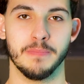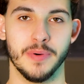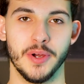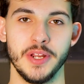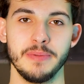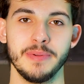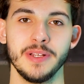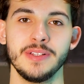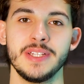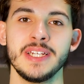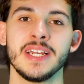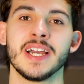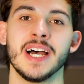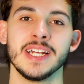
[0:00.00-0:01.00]

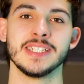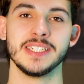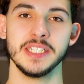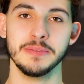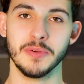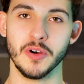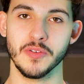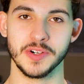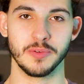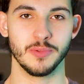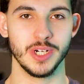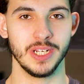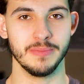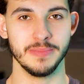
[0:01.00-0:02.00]
Bodybuilding can seem
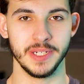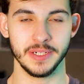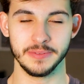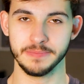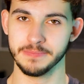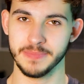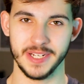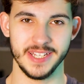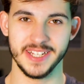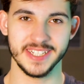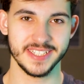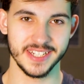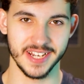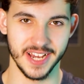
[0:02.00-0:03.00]
overwhelming, but it
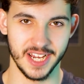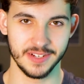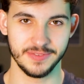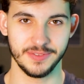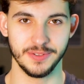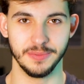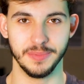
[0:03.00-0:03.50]
doesn't have to